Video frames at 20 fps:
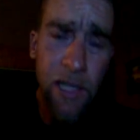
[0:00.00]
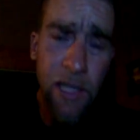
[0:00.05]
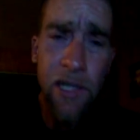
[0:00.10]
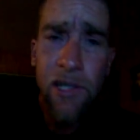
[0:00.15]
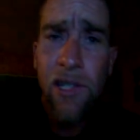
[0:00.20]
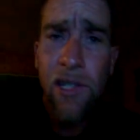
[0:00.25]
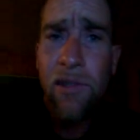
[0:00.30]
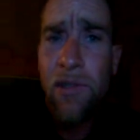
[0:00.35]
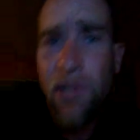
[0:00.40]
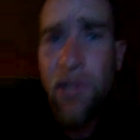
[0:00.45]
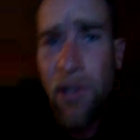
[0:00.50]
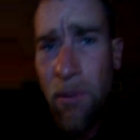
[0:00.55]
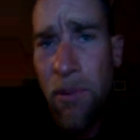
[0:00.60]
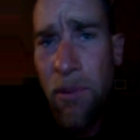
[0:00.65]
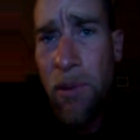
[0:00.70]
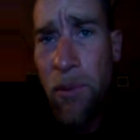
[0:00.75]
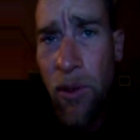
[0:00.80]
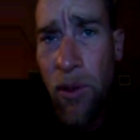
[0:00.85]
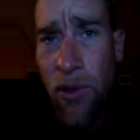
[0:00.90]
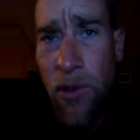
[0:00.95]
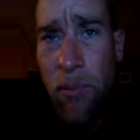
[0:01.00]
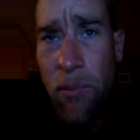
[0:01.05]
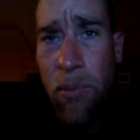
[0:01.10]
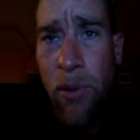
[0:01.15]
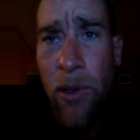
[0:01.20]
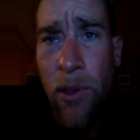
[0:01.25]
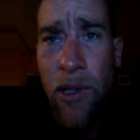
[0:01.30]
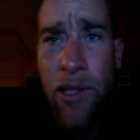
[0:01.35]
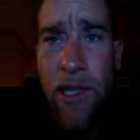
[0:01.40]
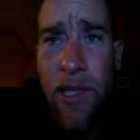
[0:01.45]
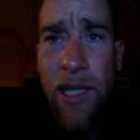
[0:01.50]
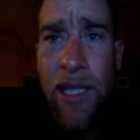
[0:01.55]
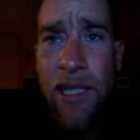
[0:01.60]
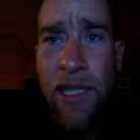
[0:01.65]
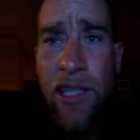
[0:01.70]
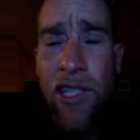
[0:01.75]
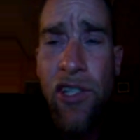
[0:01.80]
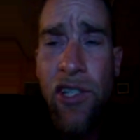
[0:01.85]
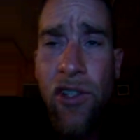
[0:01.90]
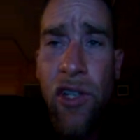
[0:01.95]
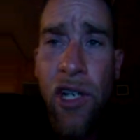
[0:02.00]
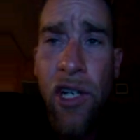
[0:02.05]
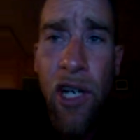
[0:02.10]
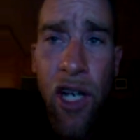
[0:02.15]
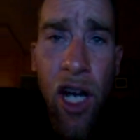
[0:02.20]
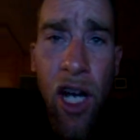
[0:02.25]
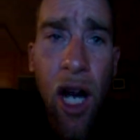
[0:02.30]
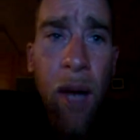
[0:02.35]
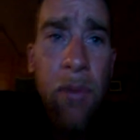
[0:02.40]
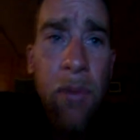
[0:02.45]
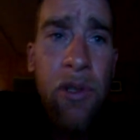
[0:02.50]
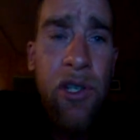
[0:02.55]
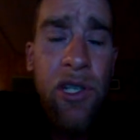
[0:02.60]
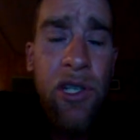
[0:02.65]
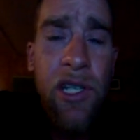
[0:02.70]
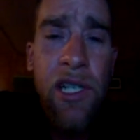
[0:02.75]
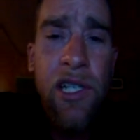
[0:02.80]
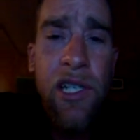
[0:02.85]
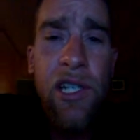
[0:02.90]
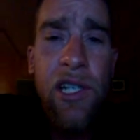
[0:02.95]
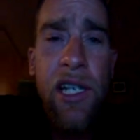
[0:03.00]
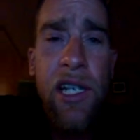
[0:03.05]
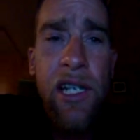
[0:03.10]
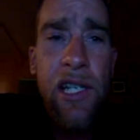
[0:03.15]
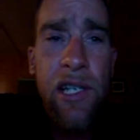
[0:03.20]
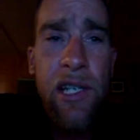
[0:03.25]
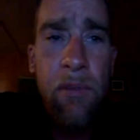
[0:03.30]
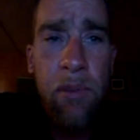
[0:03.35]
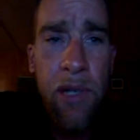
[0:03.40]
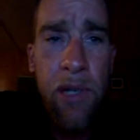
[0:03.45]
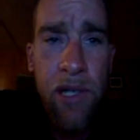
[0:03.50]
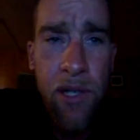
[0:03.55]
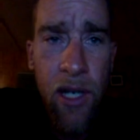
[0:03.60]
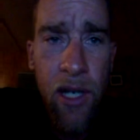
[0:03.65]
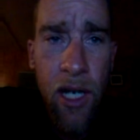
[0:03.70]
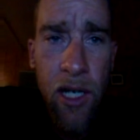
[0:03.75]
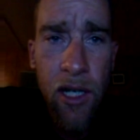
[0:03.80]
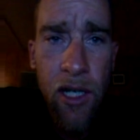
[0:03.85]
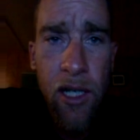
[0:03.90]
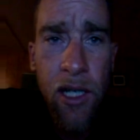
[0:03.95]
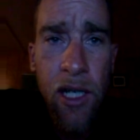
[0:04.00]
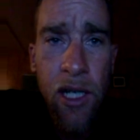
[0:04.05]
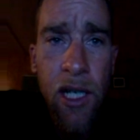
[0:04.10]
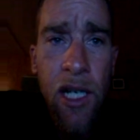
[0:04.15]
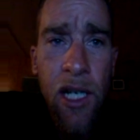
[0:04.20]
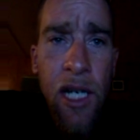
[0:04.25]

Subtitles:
These are some of the most important things that you can accomplish in teaching kids to play soccer,